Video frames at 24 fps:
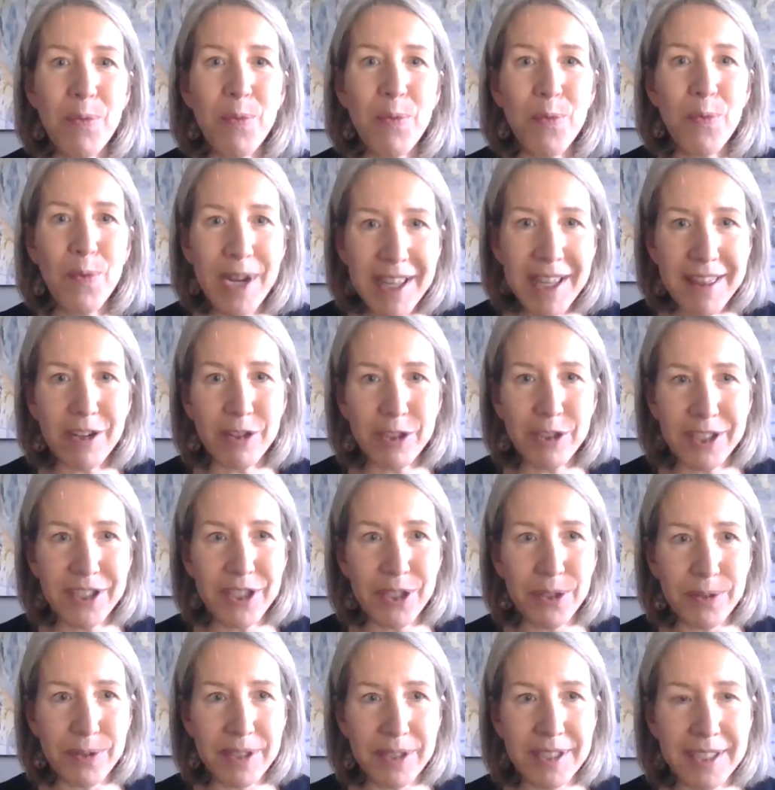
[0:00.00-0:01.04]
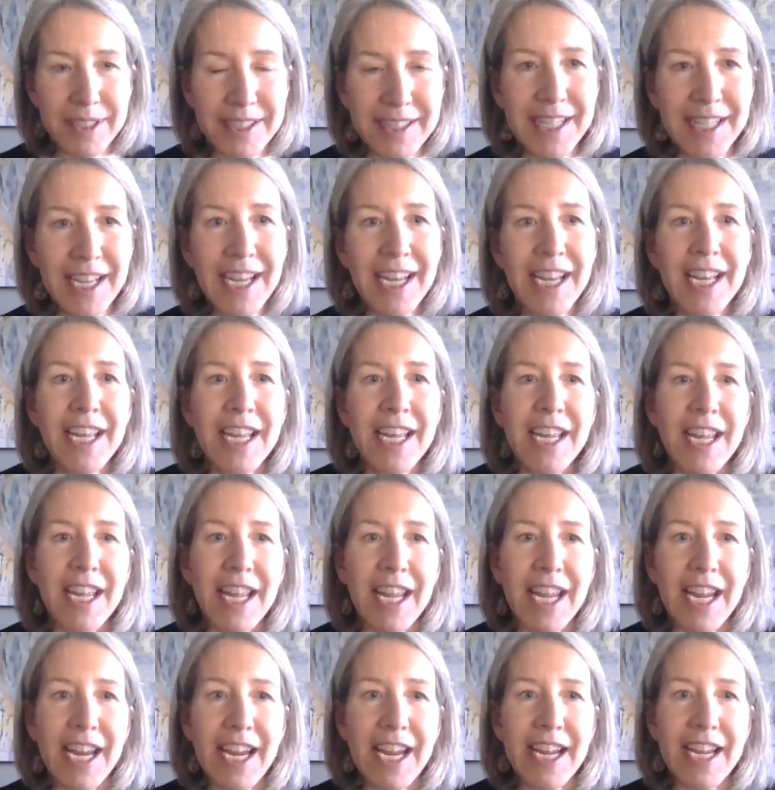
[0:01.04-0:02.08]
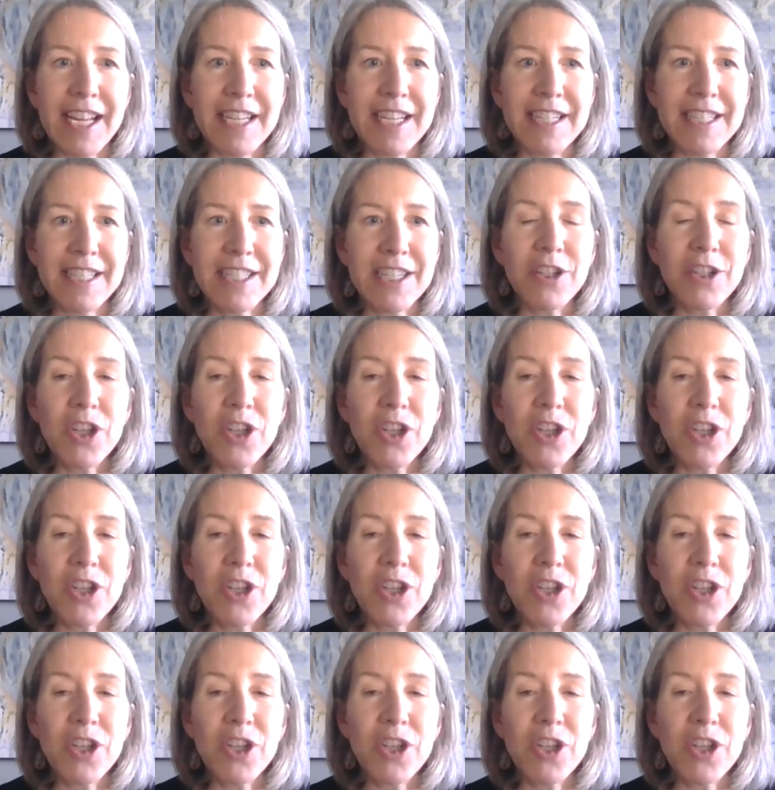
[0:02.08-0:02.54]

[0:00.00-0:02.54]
with our students. And